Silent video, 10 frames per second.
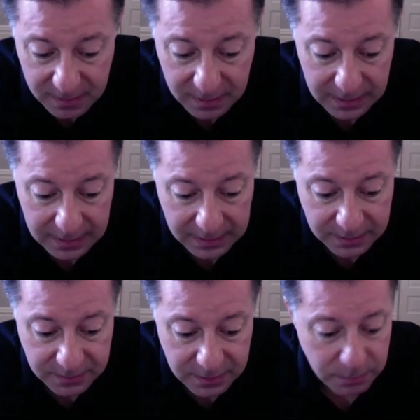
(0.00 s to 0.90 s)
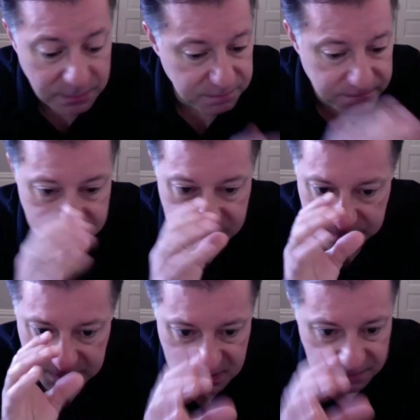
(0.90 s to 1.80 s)
And there were
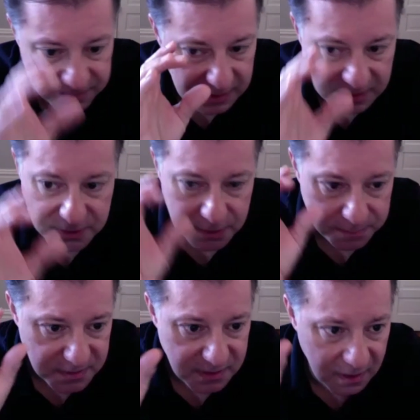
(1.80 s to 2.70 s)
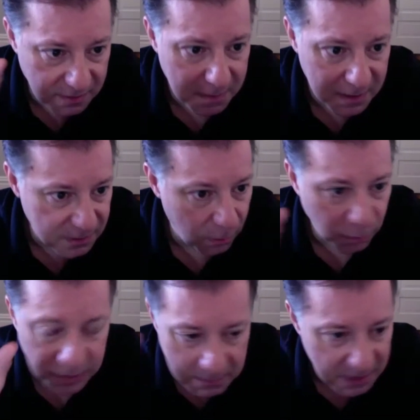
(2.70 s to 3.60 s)
specific excerpts of Mahler,
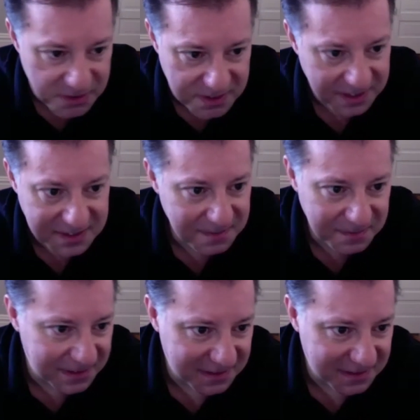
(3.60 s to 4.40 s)
only Mahler's Second Symphony.